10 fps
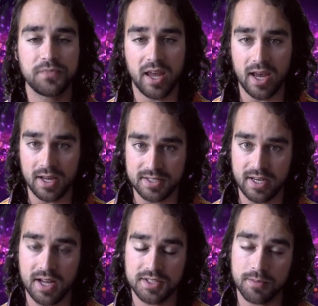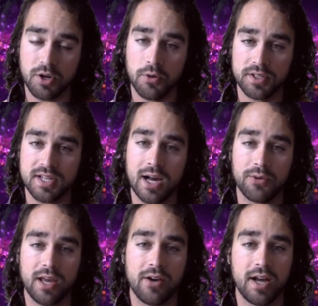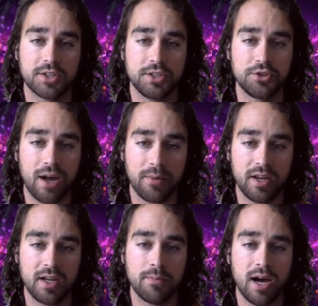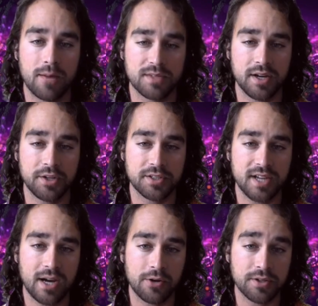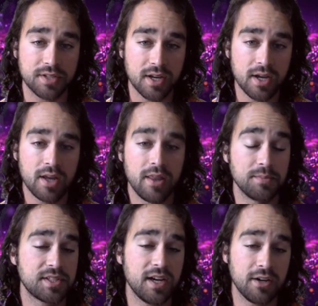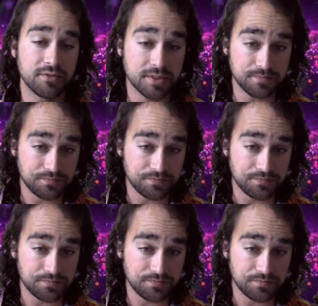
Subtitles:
and it ends up going down without actually dropping any bombs on your towers themselves.